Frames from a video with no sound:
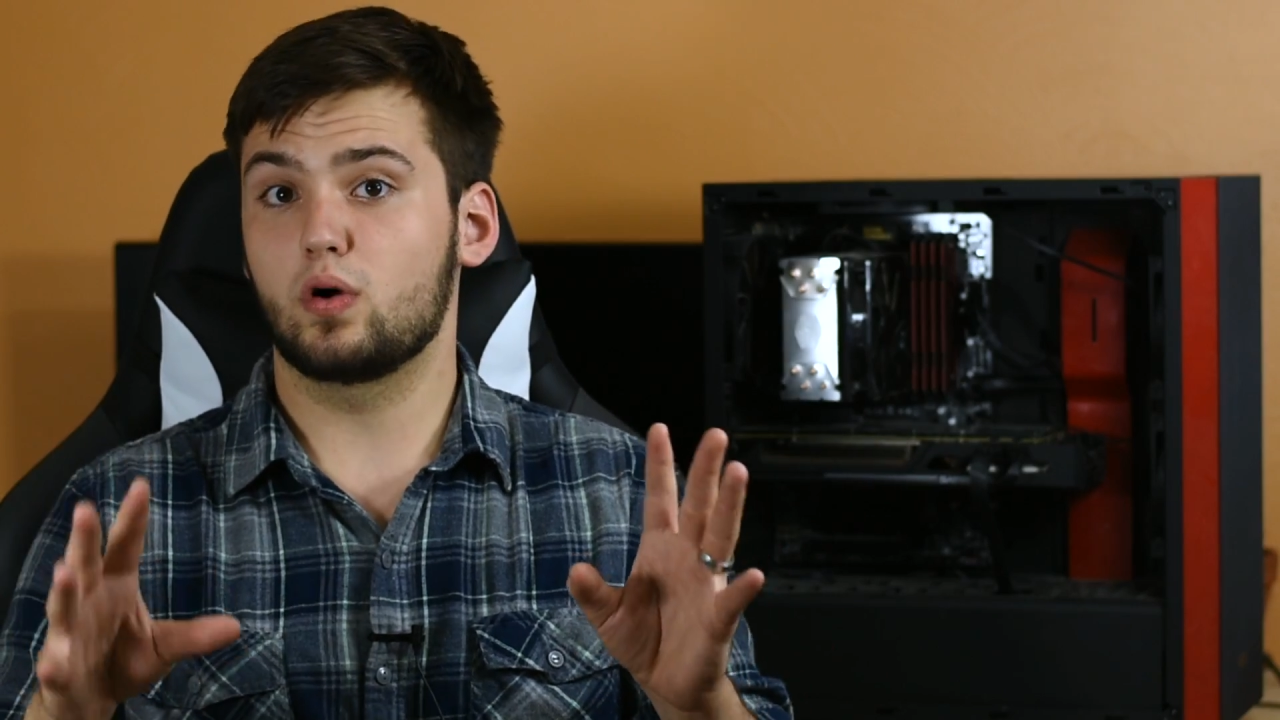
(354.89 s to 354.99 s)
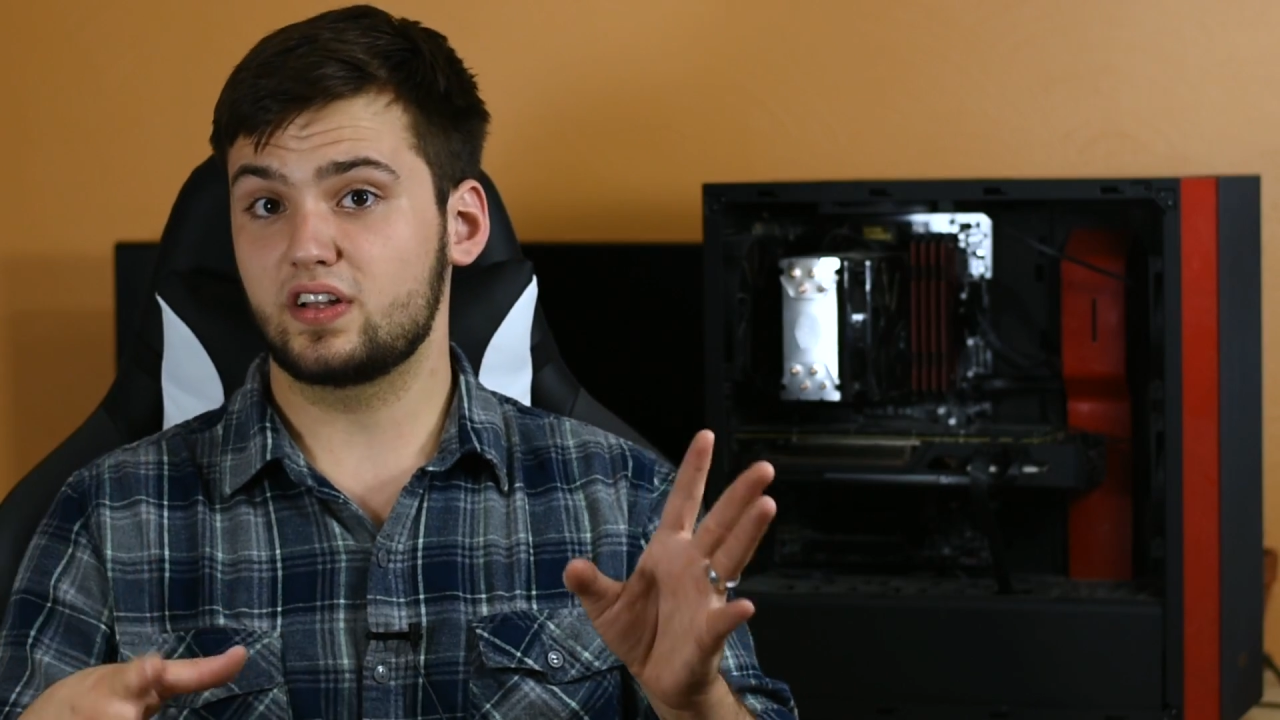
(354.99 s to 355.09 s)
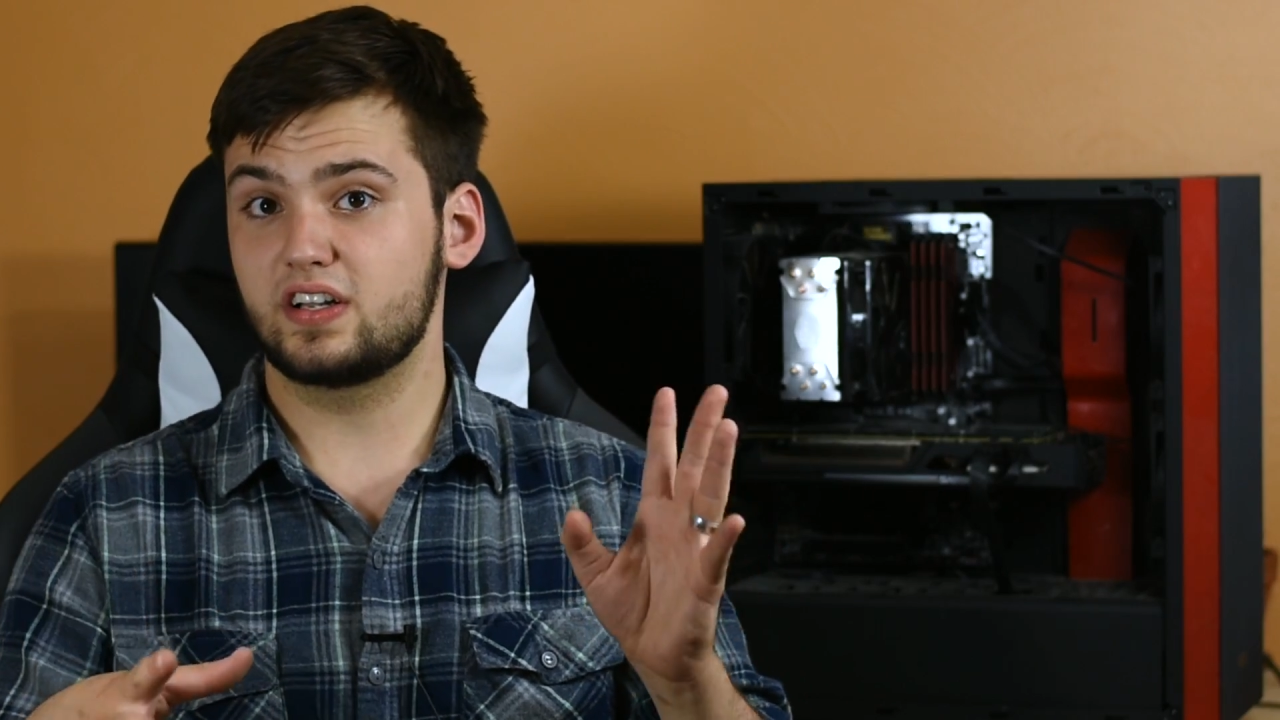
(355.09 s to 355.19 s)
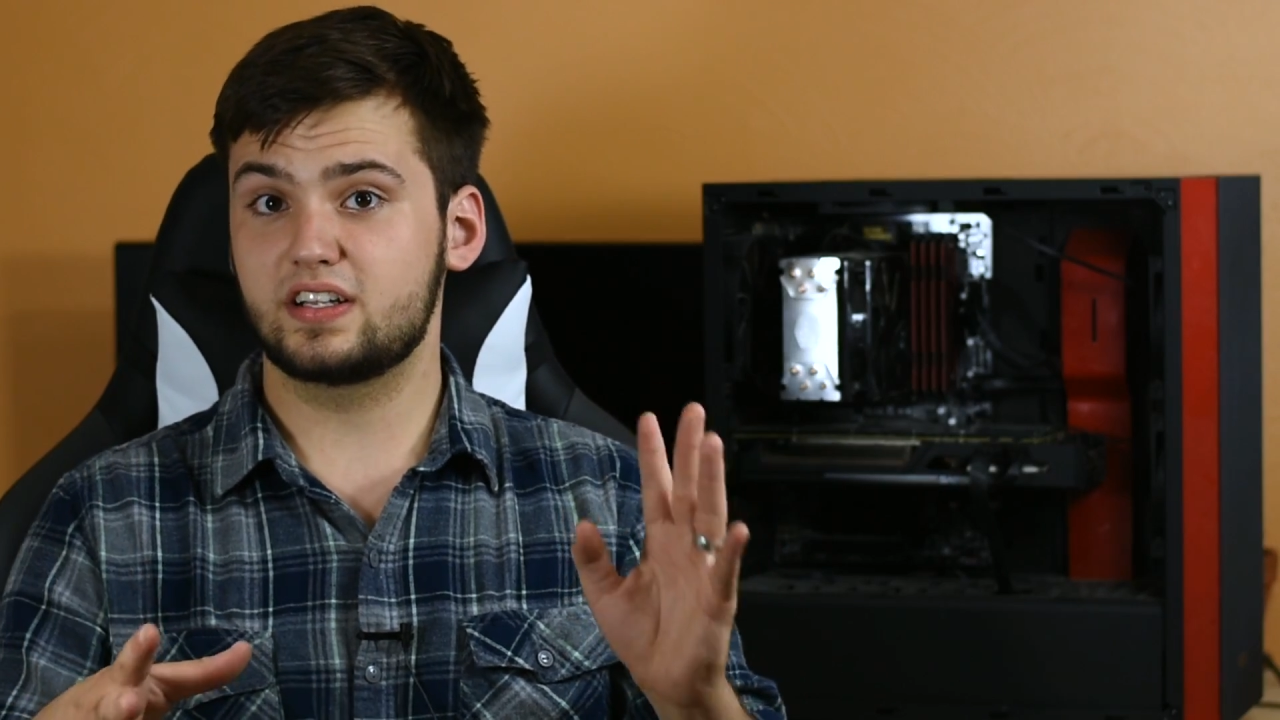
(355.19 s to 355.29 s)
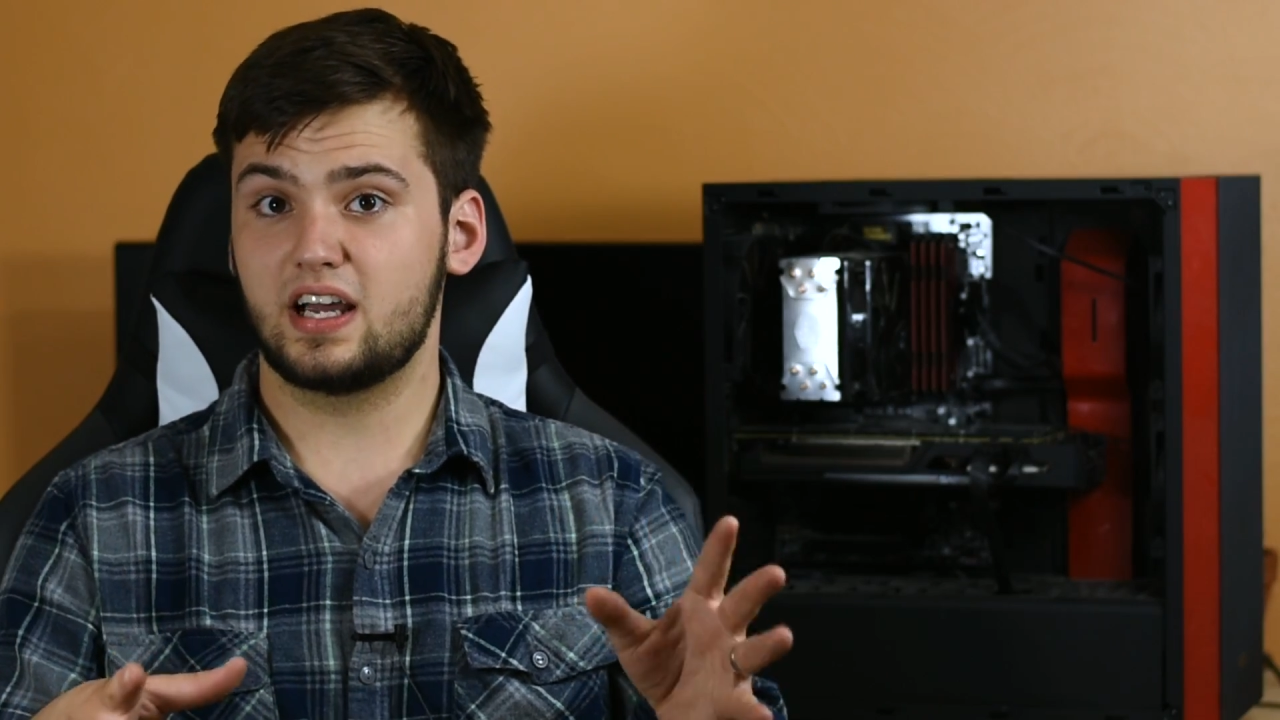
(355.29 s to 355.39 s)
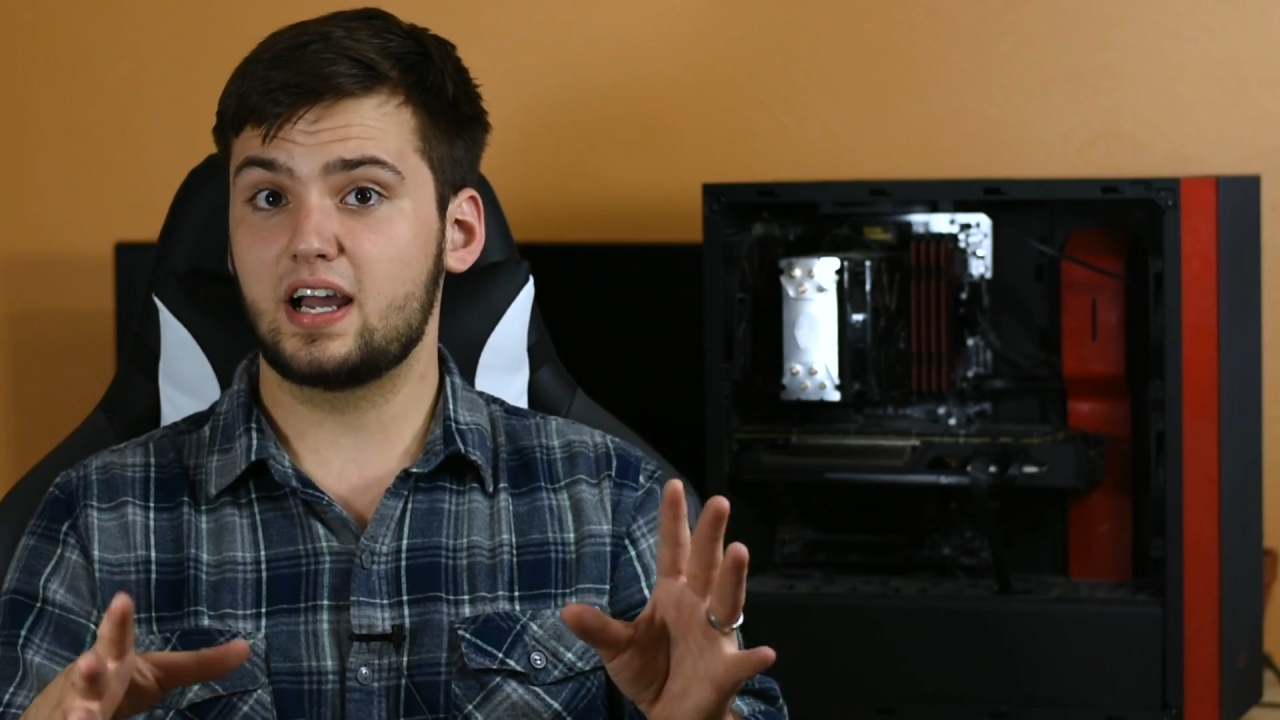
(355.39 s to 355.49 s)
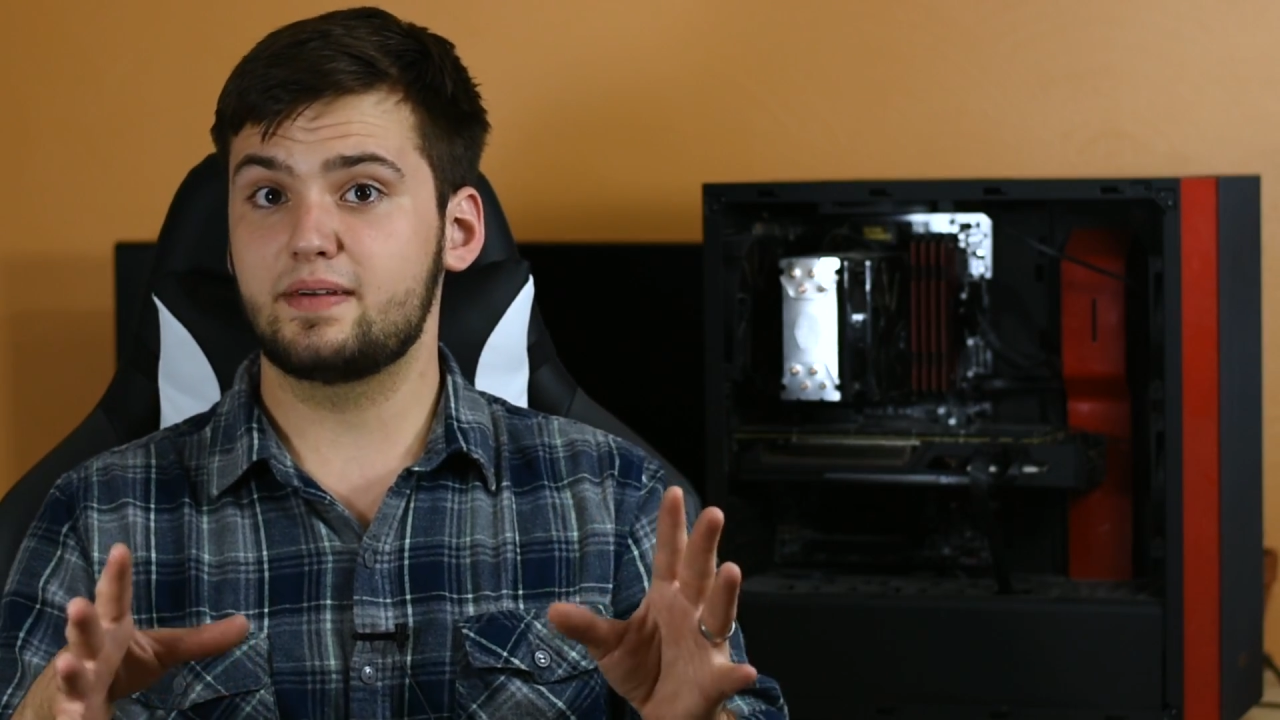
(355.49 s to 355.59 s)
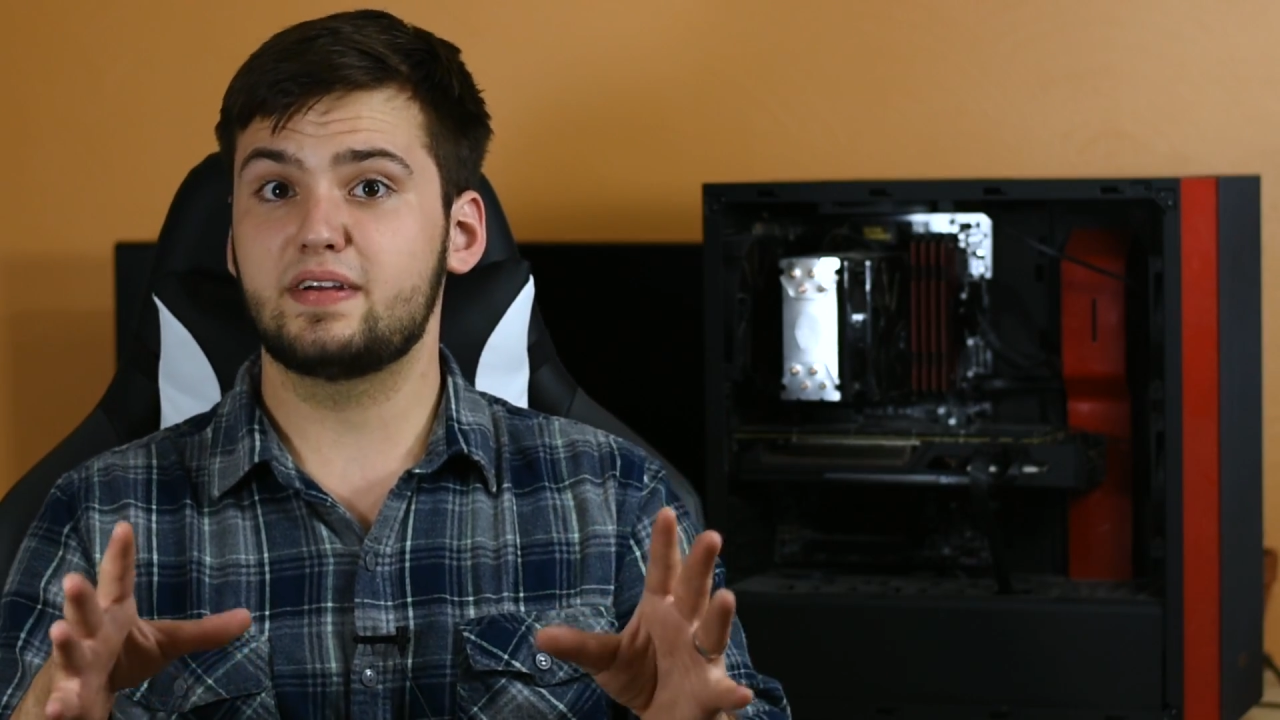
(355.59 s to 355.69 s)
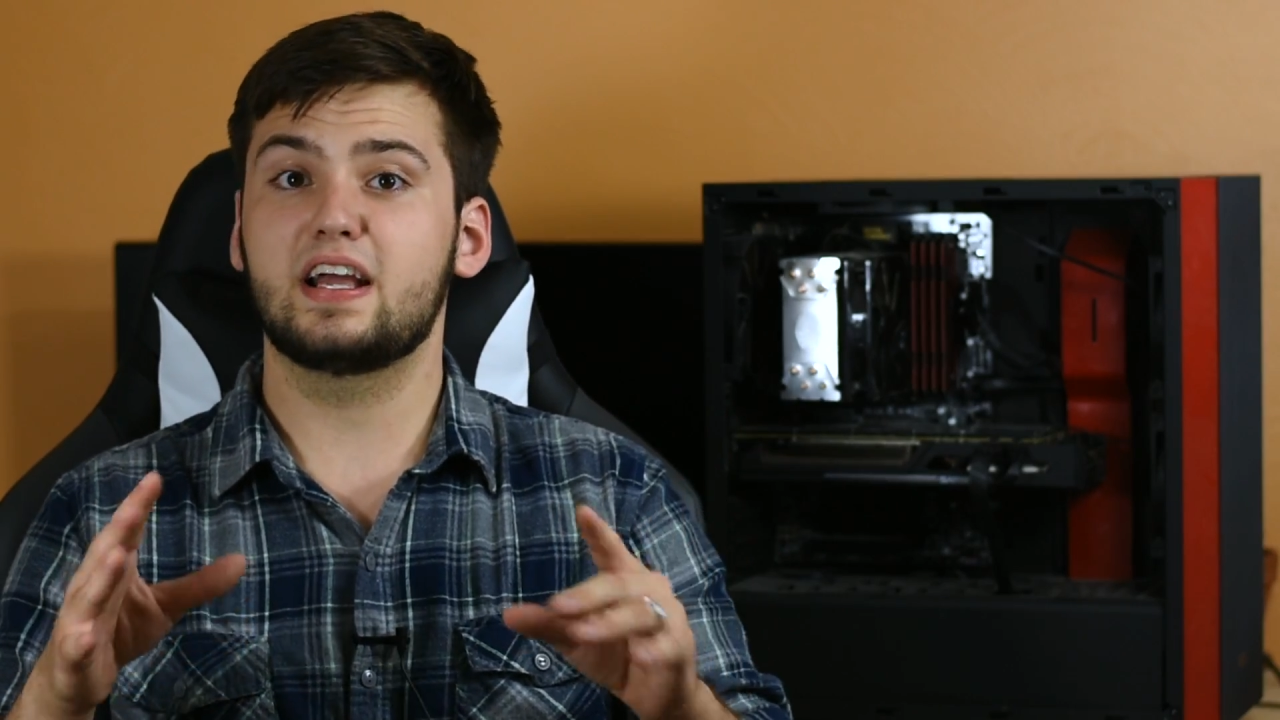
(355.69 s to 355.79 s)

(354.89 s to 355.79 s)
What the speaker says: one at a time